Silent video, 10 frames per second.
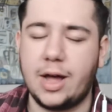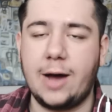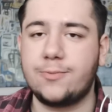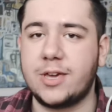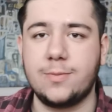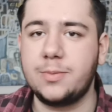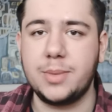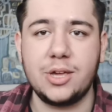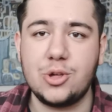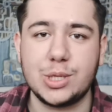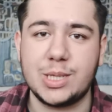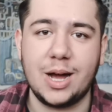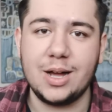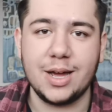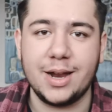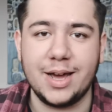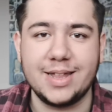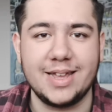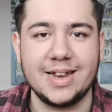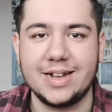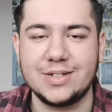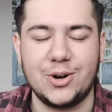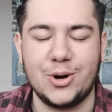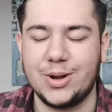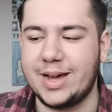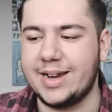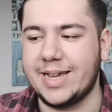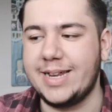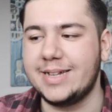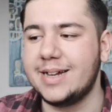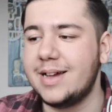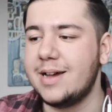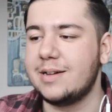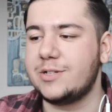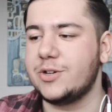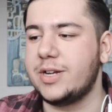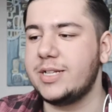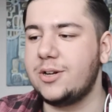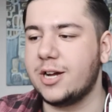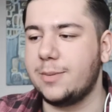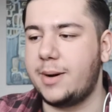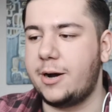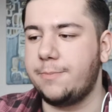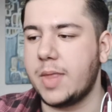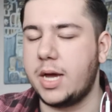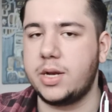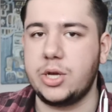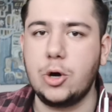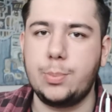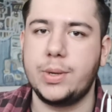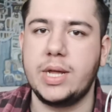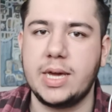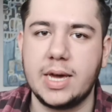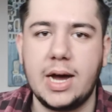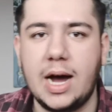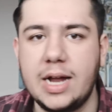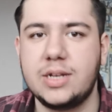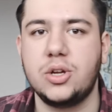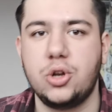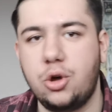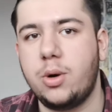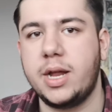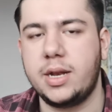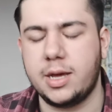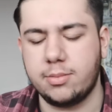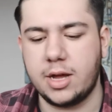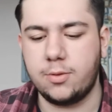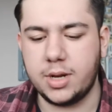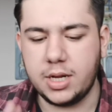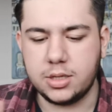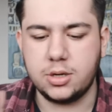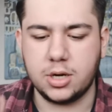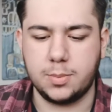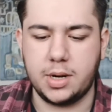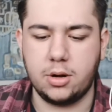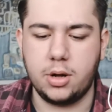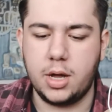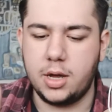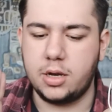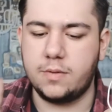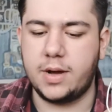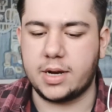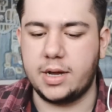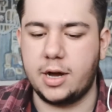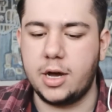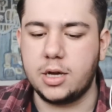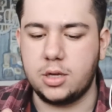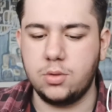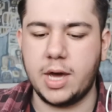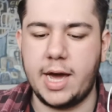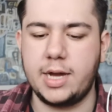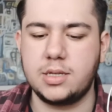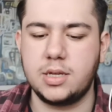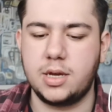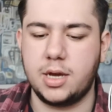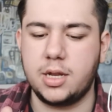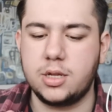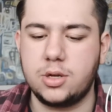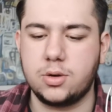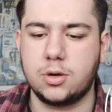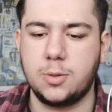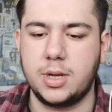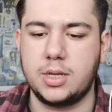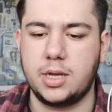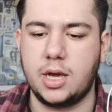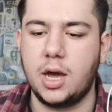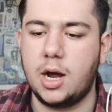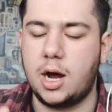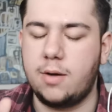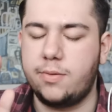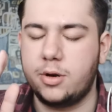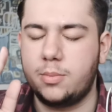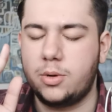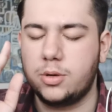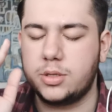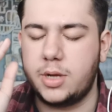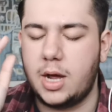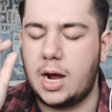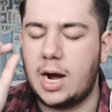have given me just that, and I think that's all I need. So let's talk about the opening and no ending. Now we need to talk about the fact that you guys in the Toku community have one of the most